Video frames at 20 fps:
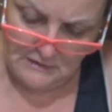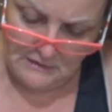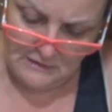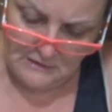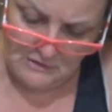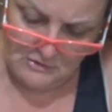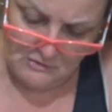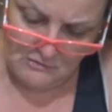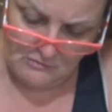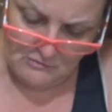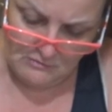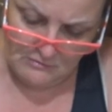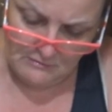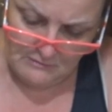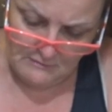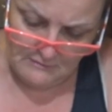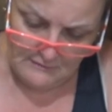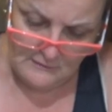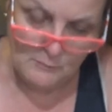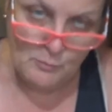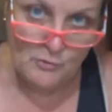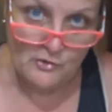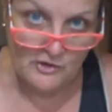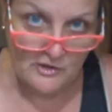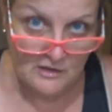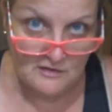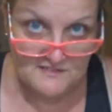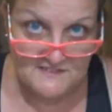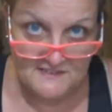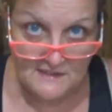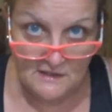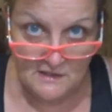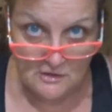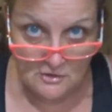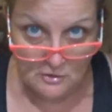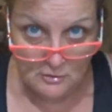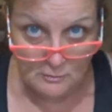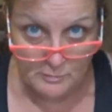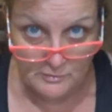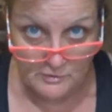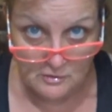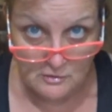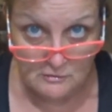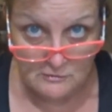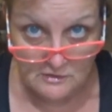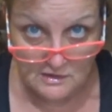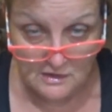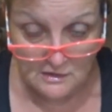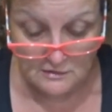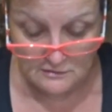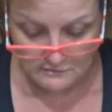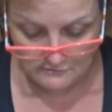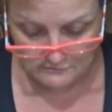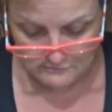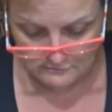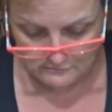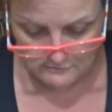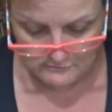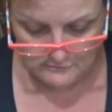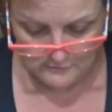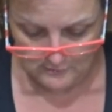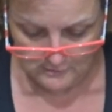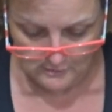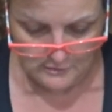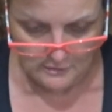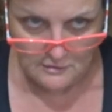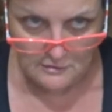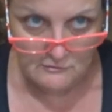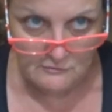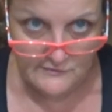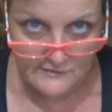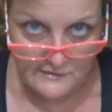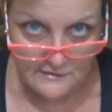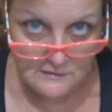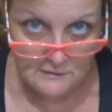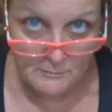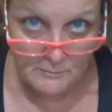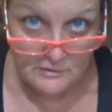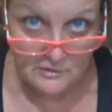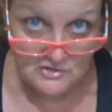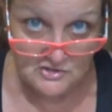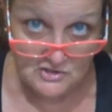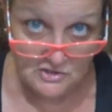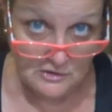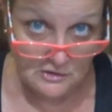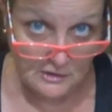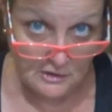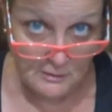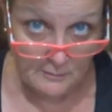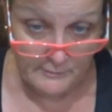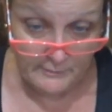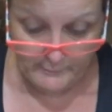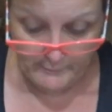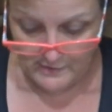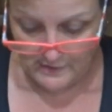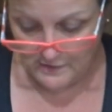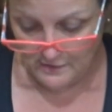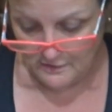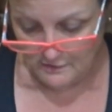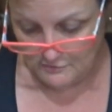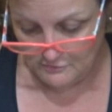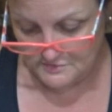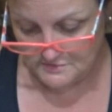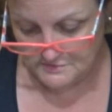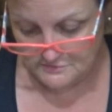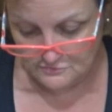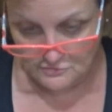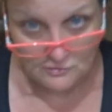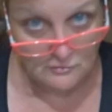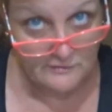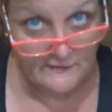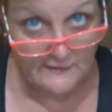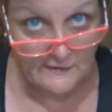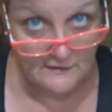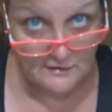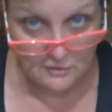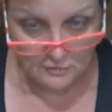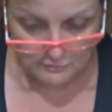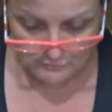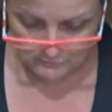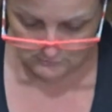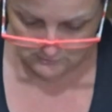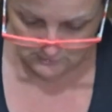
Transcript: you know, you put it outside. I hope you know that. I don't think the birds are going to come in my house. No, thank you.